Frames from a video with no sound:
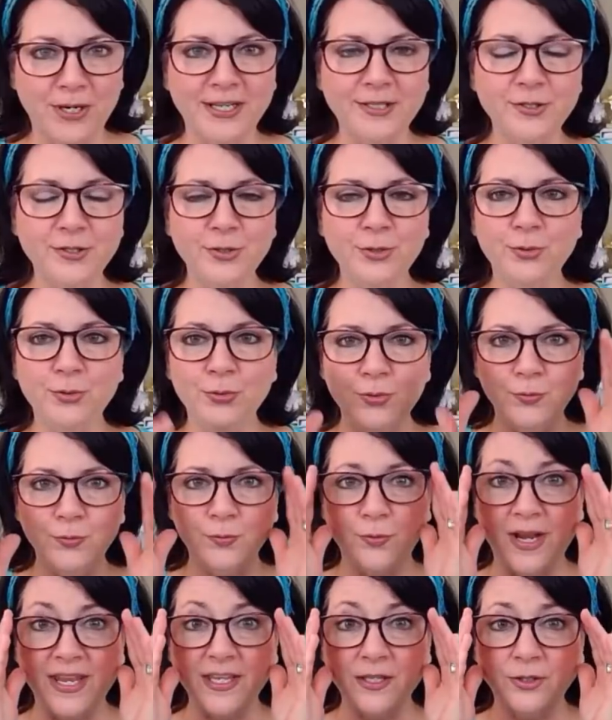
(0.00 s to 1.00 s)
a brand new
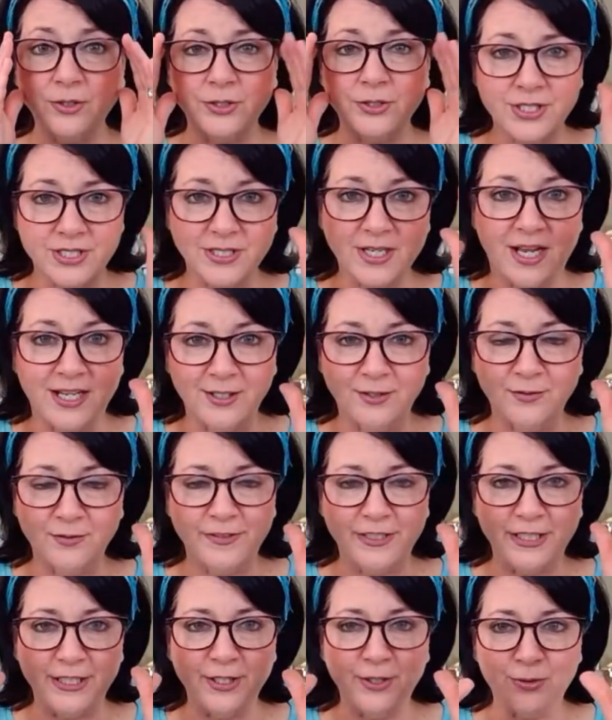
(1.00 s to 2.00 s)
regular style
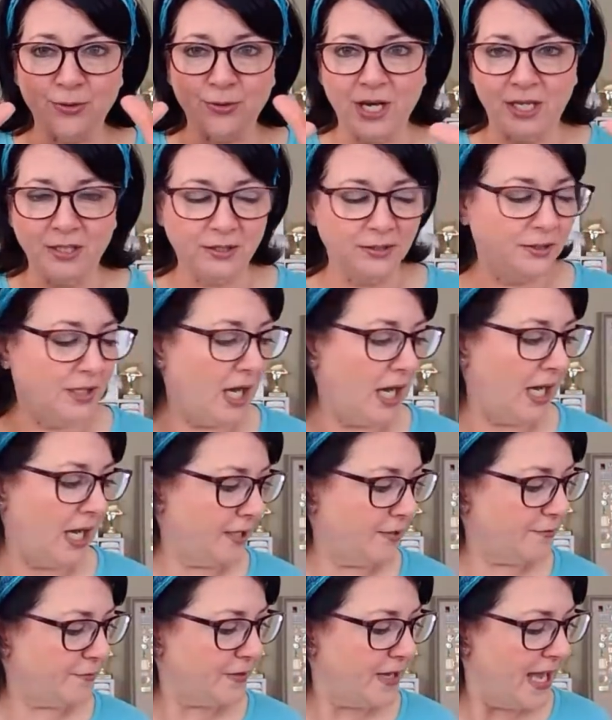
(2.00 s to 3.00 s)
video, not a
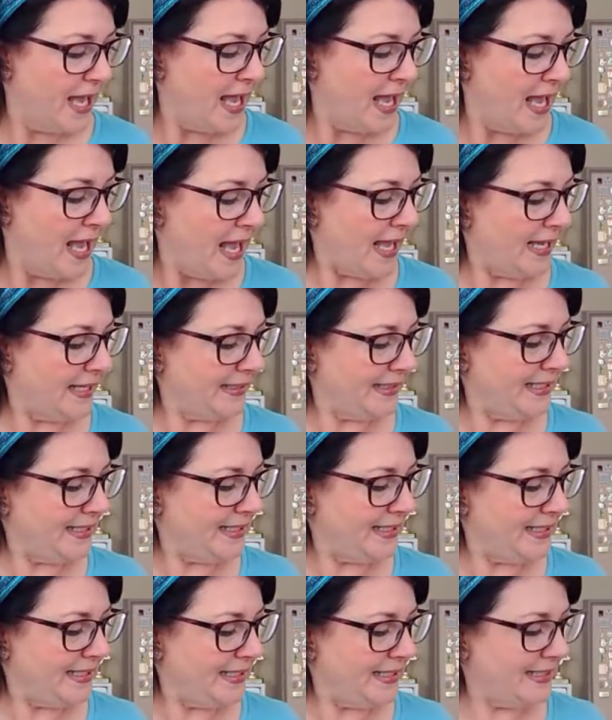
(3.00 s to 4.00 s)
live. And
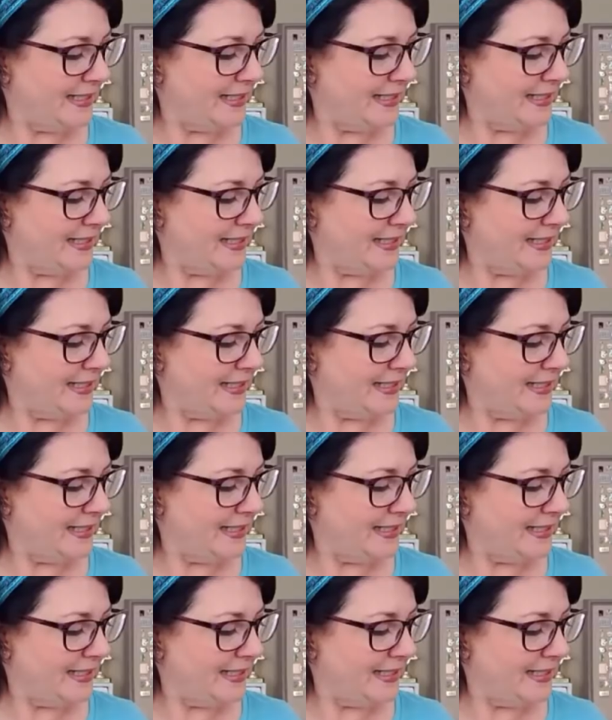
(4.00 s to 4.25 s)
it's